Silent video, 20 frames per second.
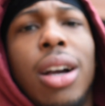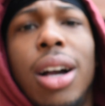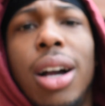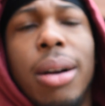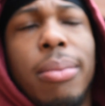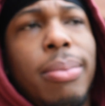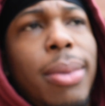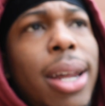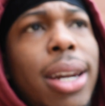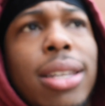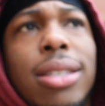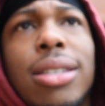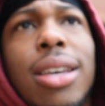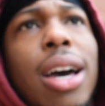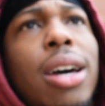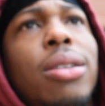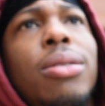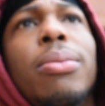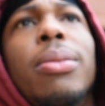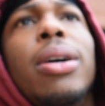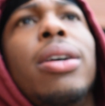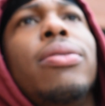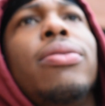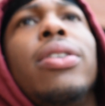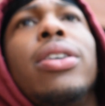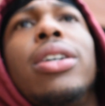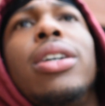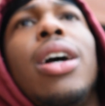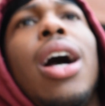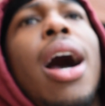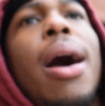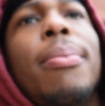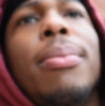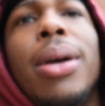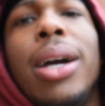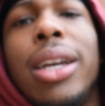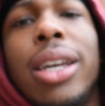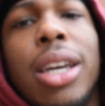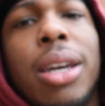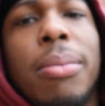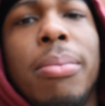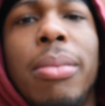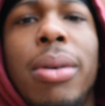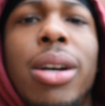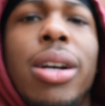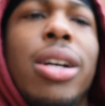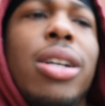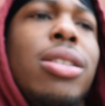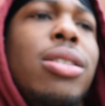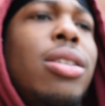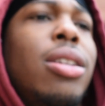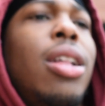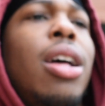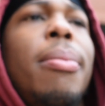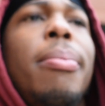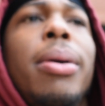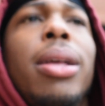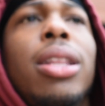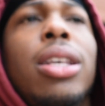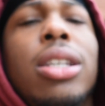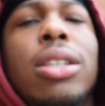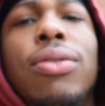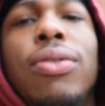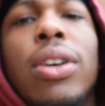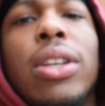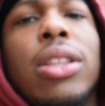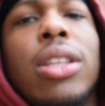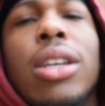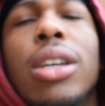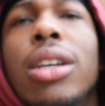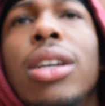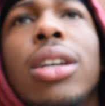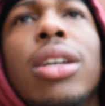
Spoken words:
I'm not a title motherfucker. I'm not getting married till I'm at least 50.